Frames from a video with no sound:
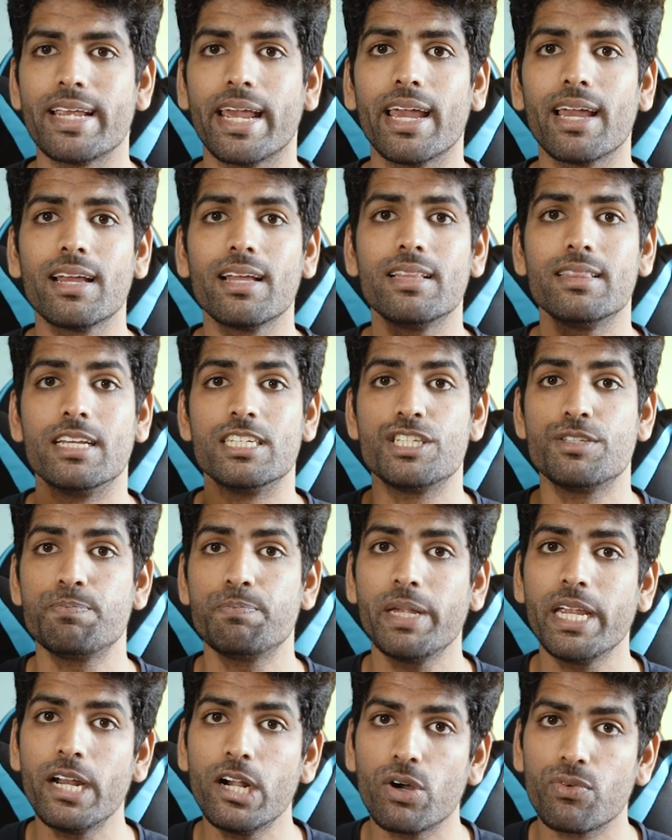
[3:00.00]
say the
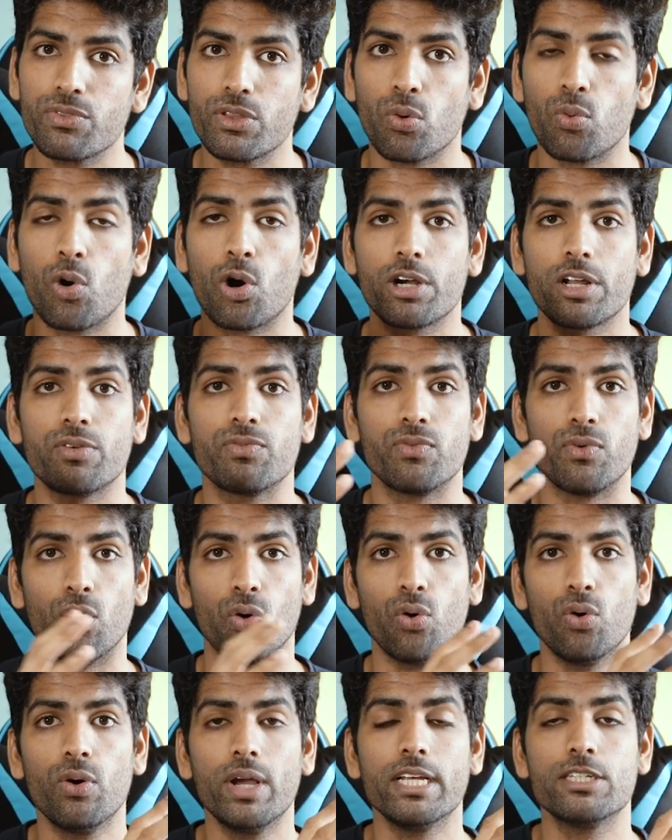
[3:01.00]
speed of the water
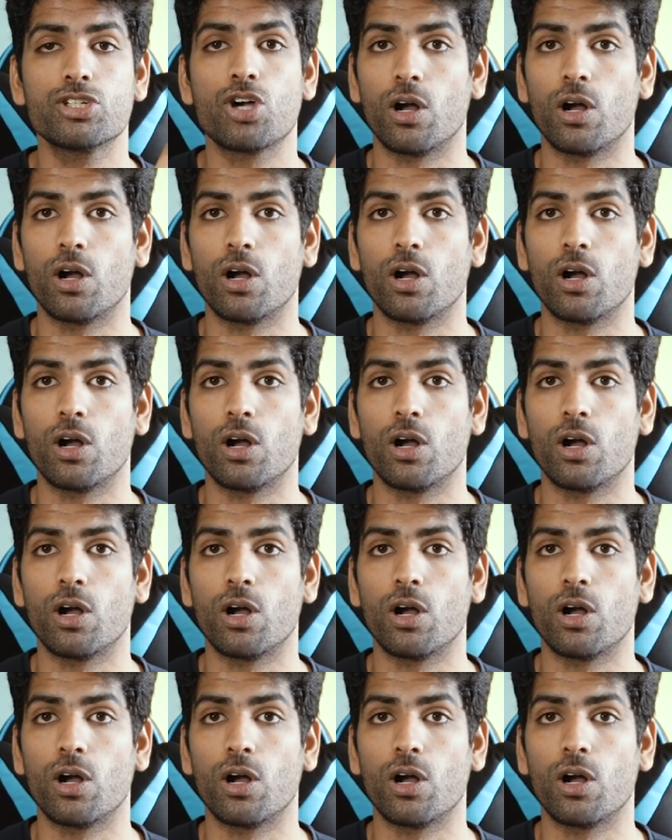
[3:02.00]
flow is